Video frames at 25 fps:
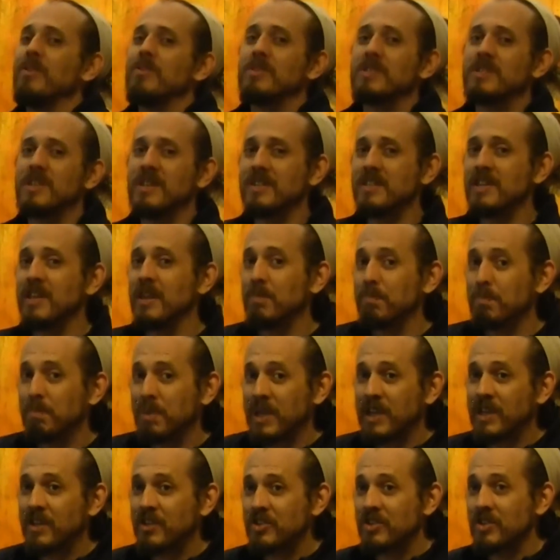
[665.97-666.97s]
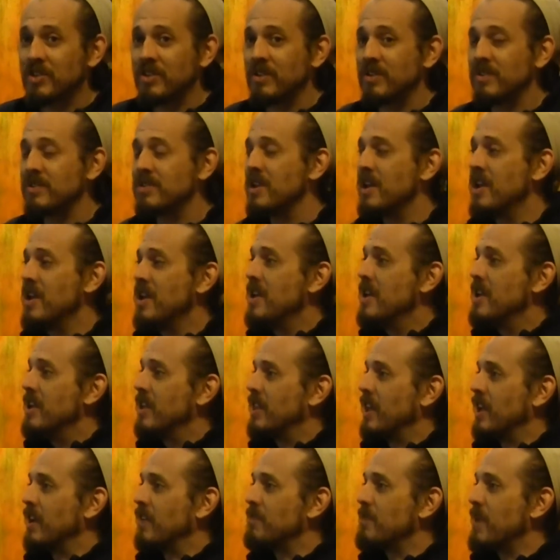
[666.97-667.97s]
who sent in pictures
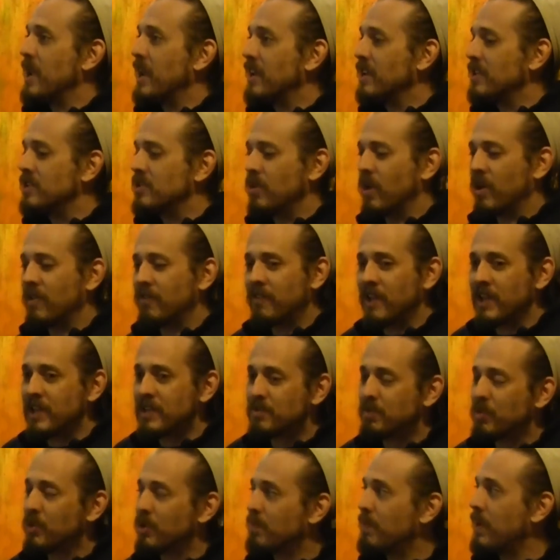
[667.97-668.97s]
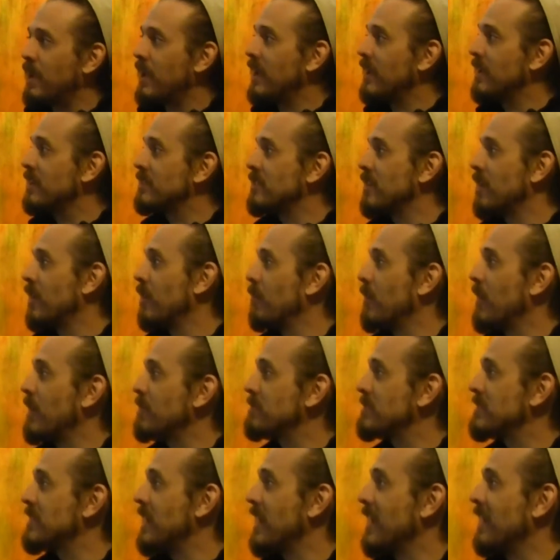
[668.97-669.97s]
that have made it to our Facebook page and our
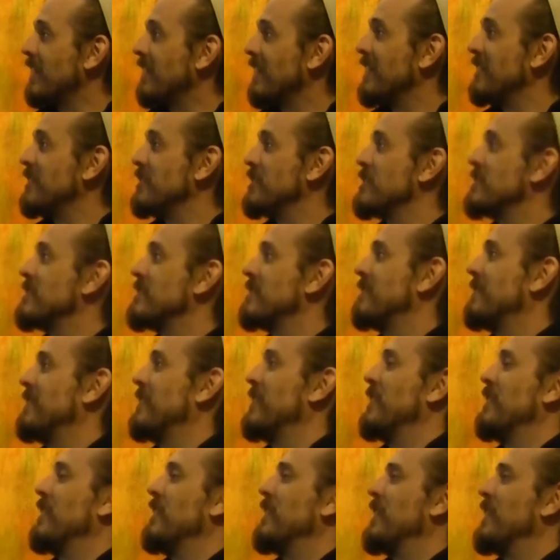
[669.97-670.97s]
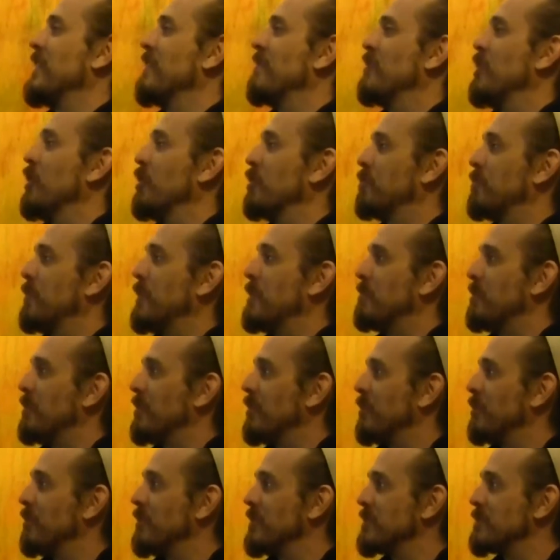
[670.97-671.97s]
website, and just give those people
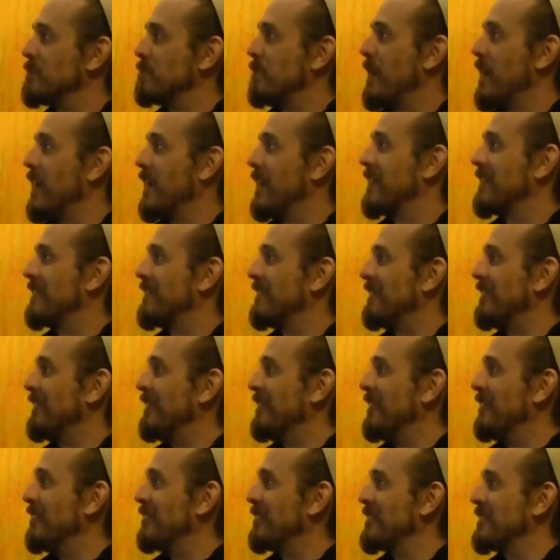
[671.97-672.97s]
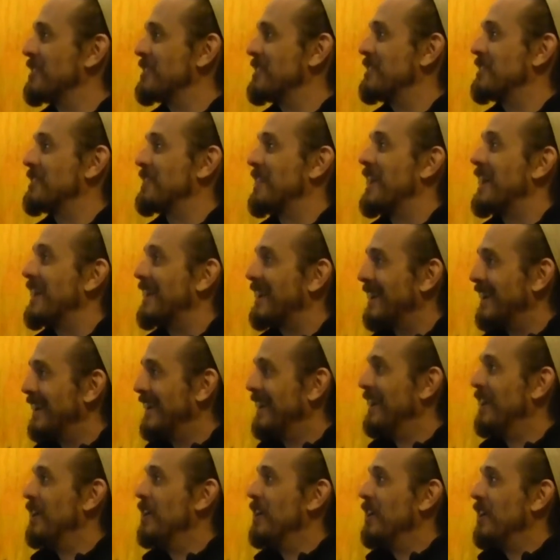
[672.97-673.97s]
the respect, you know, because it's like,
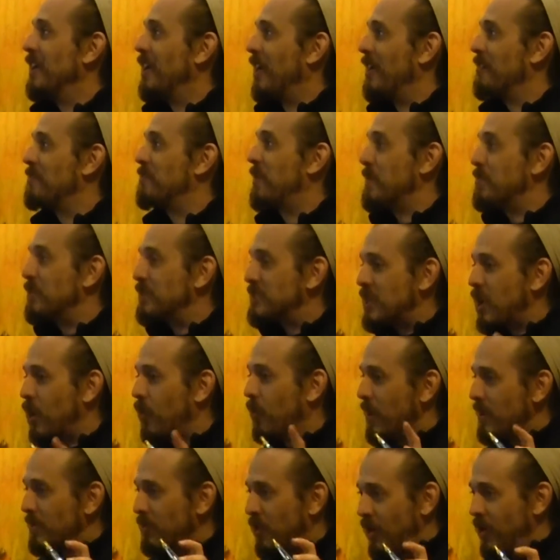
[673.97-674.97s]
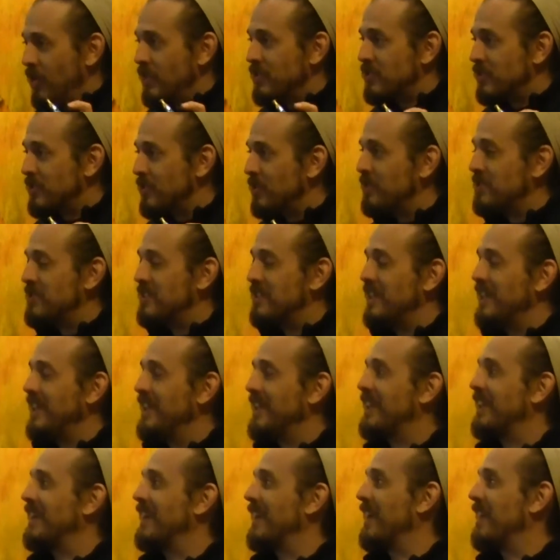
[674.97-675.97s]
people say, oh, it's so
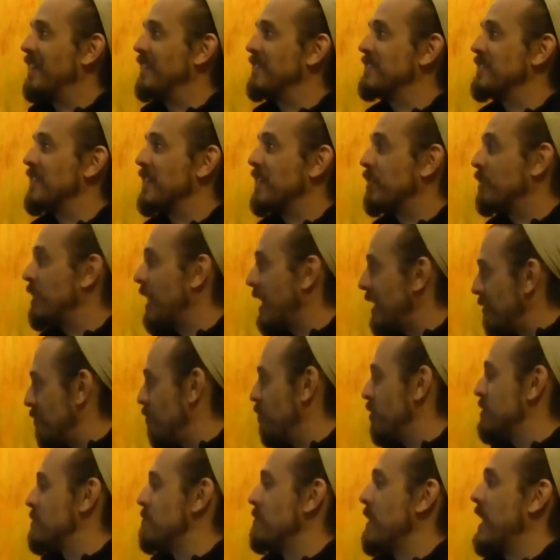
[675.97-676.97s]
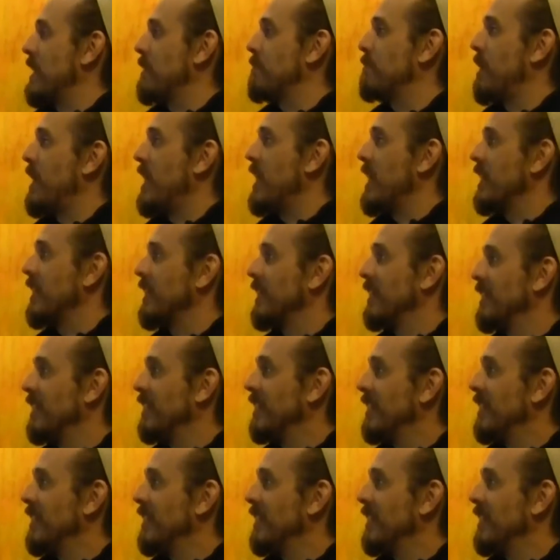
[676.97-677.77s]
slick. And it's like, that was made by